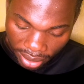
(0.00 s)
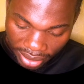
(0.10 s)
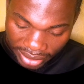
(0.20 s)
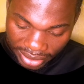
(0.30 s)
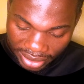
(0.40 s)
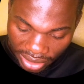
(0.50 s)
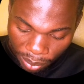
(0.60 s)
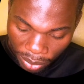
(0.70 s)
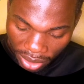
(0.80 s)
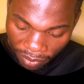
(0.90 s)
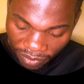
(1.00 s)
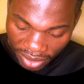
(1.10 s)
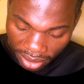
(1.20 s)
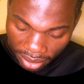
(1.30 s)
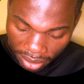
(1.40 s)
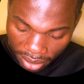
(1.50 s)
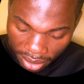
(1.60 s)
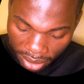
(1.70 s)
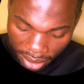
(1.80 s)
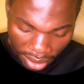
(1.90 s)
Let's type mv
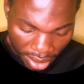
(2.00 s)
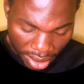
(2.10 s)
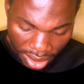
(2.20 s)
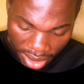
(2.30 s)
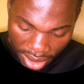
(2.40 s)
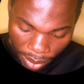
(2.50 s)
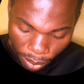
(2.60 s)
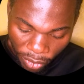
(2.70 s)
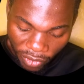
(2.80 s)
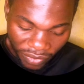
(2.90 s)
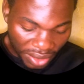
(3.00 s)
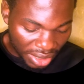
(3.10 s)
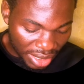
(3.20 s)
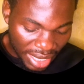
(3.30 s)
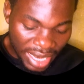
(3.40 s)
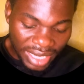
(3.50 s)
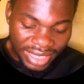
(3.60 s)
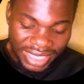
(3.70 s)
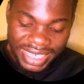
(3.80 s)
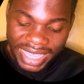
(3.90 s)
move.
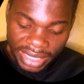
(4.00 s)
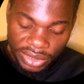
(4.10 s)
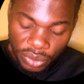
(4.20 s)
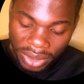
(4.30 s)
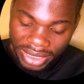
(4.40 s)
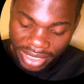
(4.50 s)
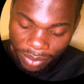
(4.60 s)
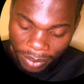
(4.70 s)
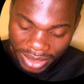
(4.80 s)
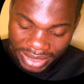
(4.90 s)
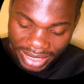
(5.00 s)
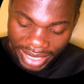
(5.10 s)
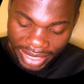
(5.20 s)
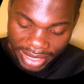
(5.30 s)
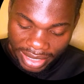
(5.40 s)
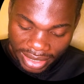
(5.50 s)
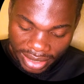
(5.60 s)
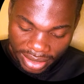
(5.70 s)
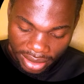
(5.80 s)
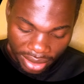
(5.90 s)
The directory name is like,
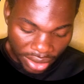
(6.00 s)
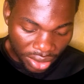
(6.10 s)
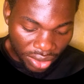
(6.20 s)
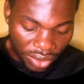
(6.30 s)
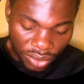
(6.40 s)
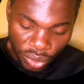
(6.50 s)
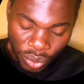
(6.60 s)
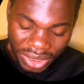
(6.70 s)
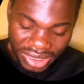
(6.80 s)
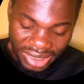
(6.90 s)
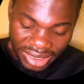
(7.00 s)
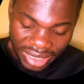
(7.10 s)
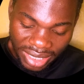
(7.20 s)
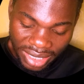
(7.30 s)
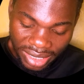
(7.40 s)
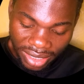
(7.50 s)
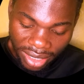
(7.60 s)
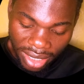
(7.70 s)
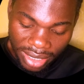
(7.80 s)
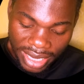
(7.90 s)
to which
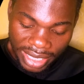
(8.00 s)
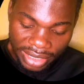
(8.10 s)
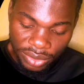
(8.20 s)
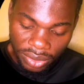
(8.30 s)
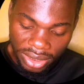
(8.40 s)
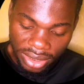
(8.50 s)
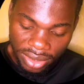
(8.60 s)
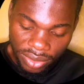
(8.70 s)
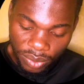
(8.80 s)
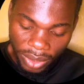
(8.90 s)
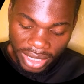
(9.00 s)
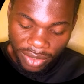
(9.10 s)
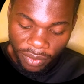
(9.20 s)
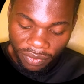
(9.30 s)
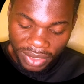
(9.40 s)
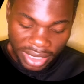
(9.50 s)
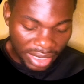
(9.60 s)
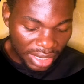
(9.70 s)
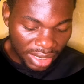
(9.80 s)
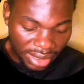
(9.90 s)
directory? To lov
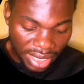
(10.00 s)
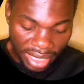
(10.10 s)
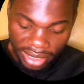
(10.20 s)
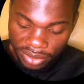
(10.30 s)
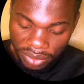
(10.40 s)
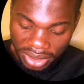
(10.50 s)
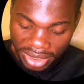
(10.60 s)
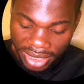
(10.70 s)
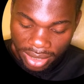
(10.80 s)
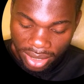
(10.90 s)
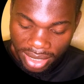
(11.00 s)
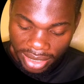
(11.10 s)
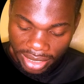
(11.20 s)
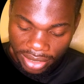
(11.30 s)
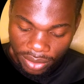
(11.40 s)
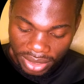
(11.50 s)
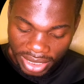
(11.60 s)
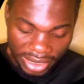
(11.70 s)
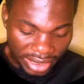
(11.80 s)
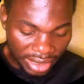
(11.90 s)
directory. Click on
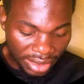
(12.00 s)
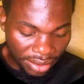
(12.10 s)
enter.